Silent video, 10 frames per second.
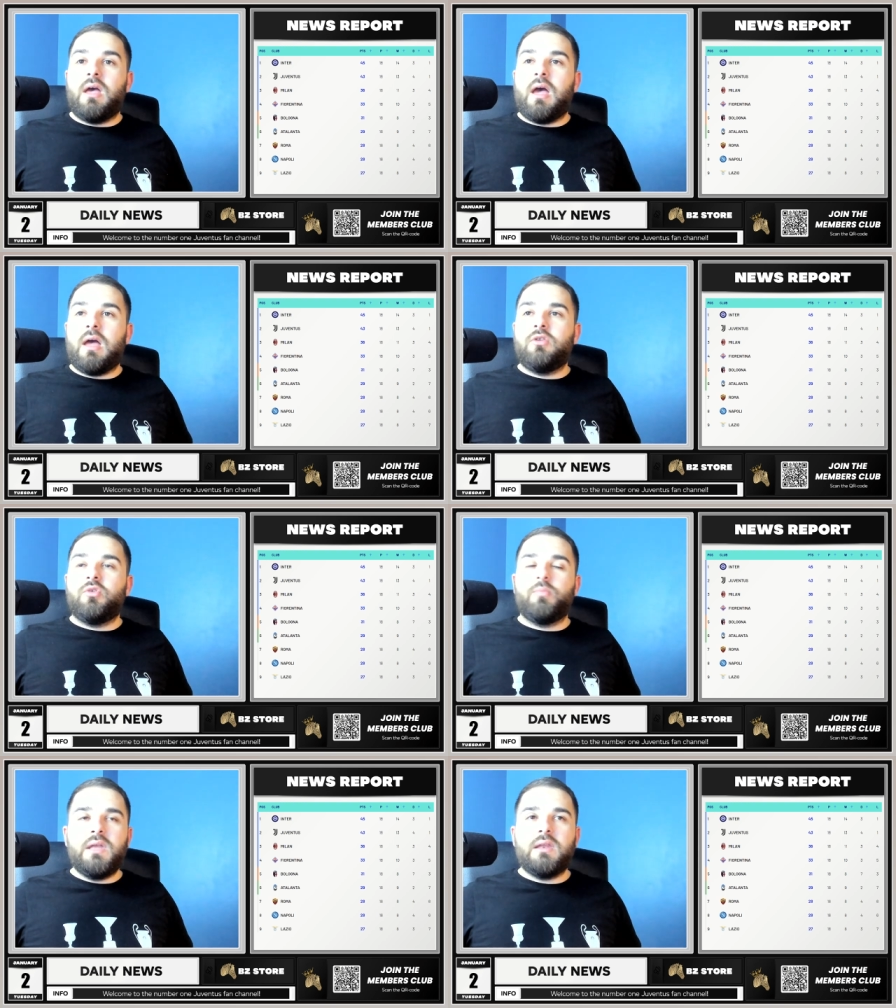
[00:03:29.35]
And you
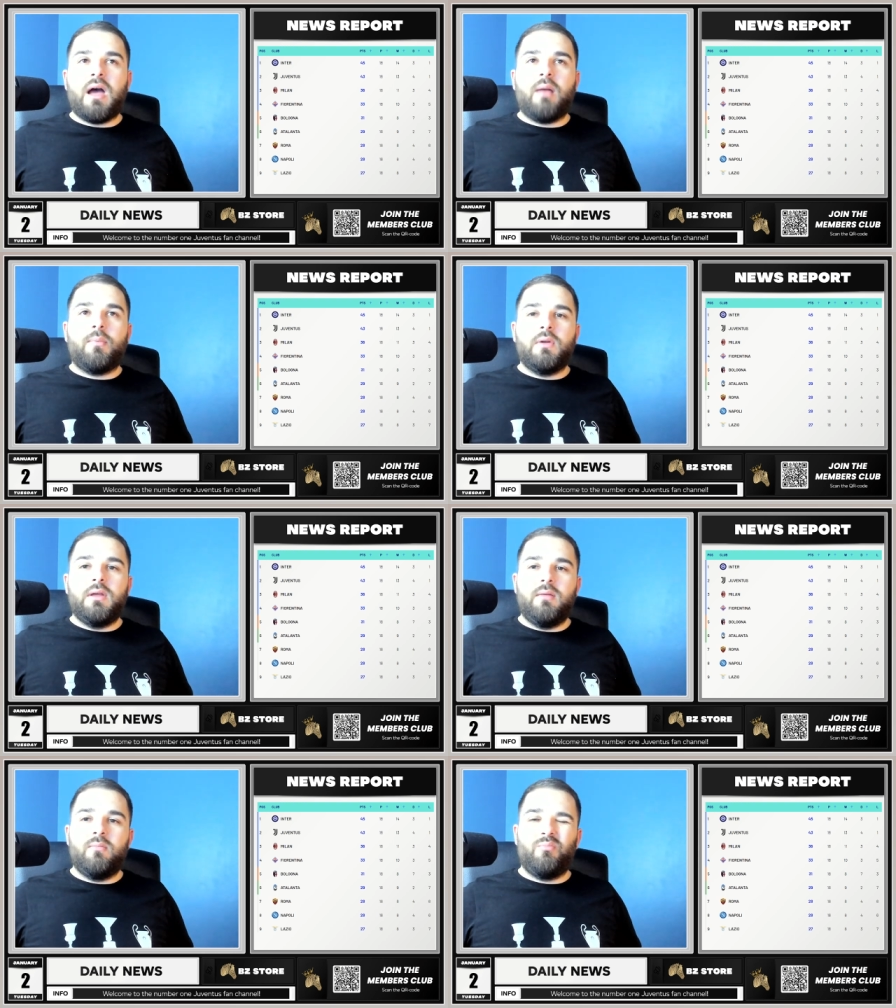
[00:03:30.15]
beat
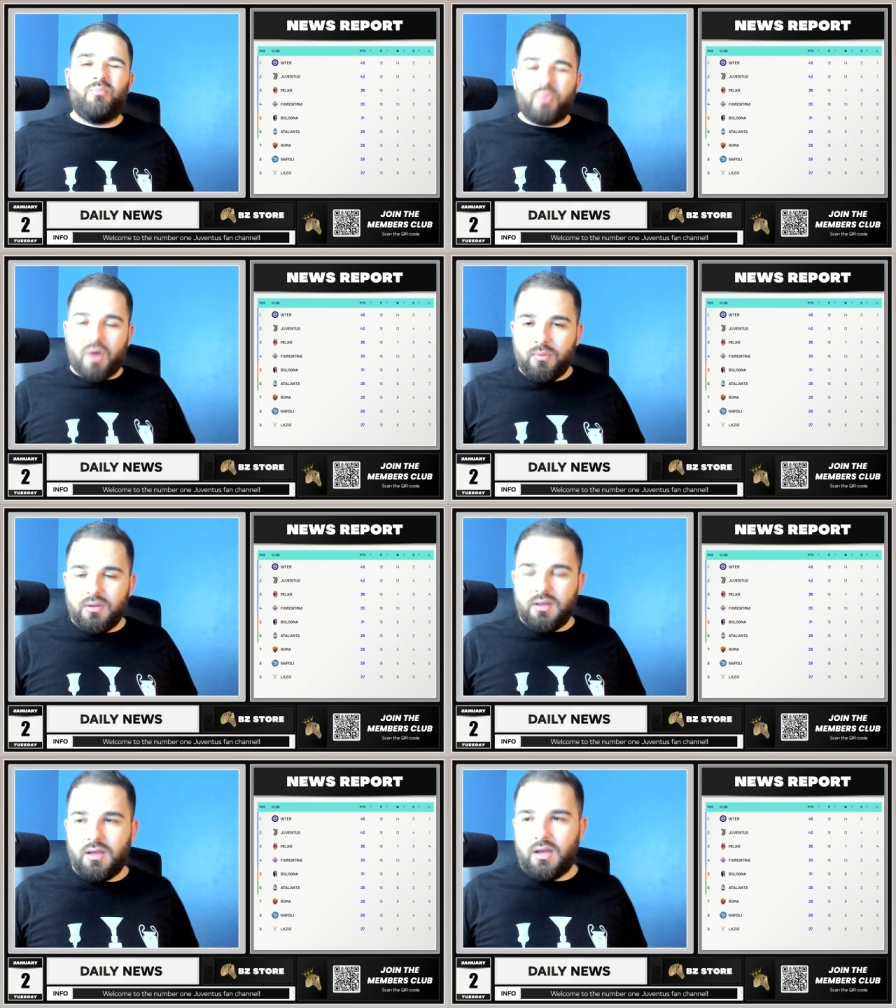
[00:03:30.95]
Napoli,
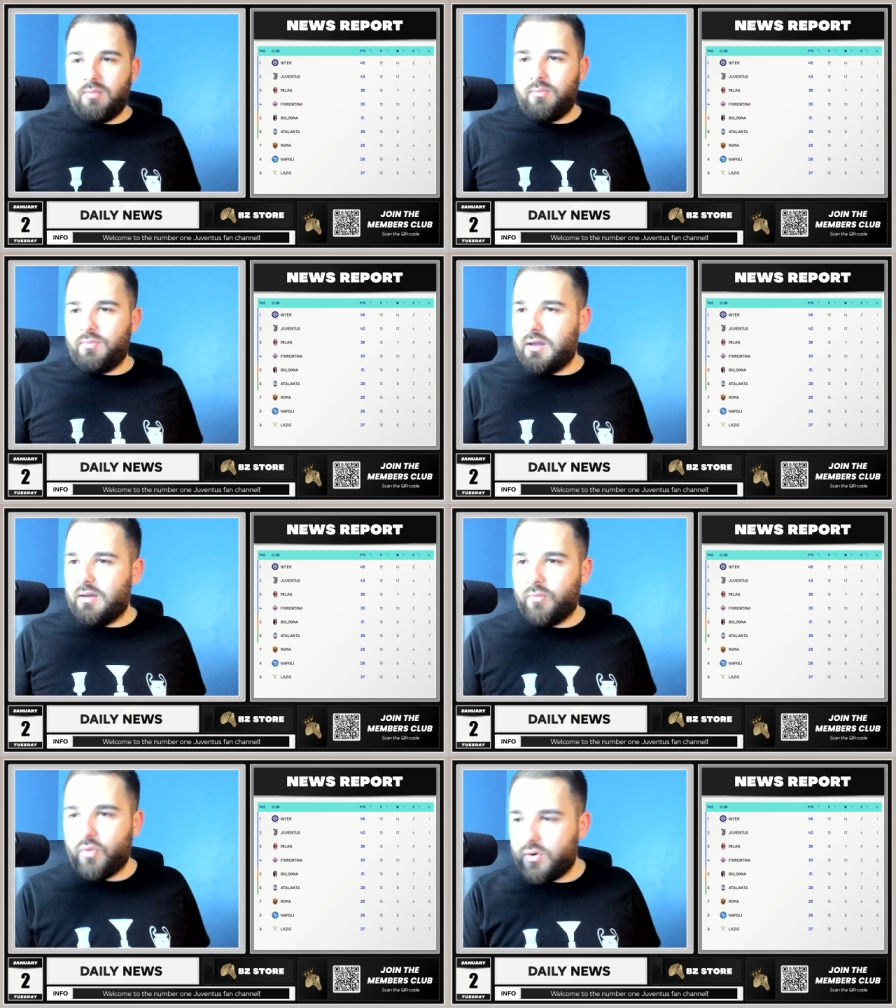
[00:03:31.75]
probably in a
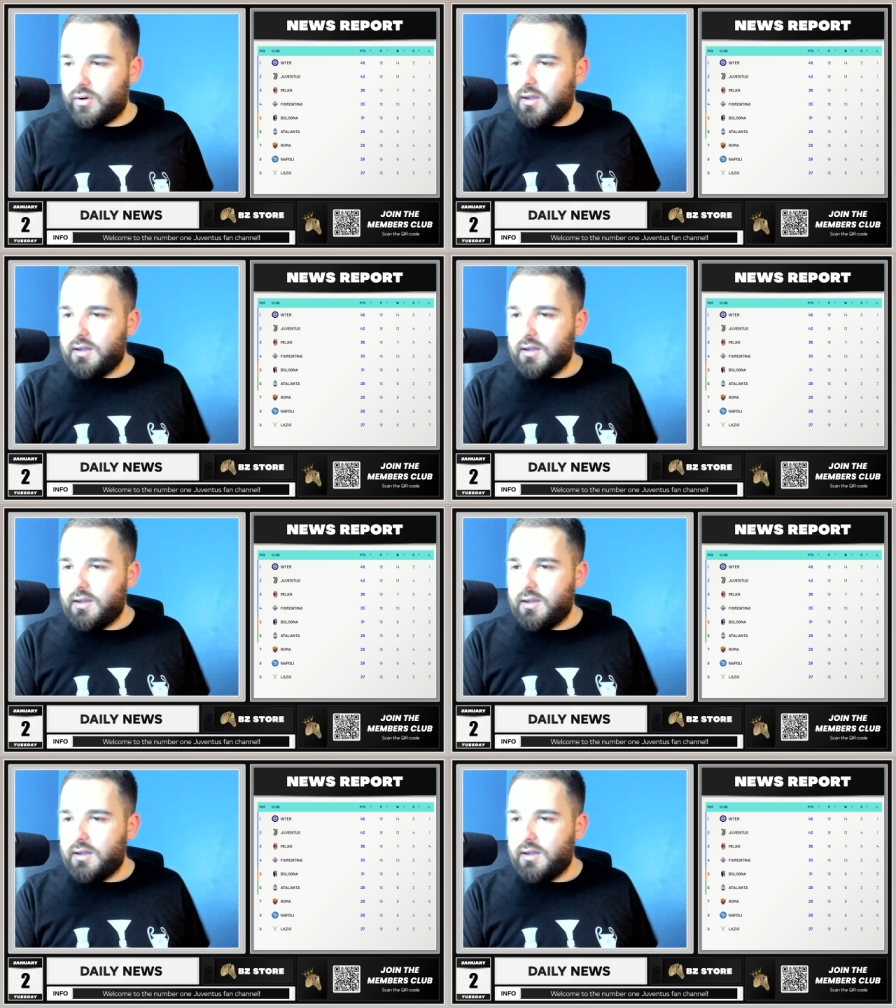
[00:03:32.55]
more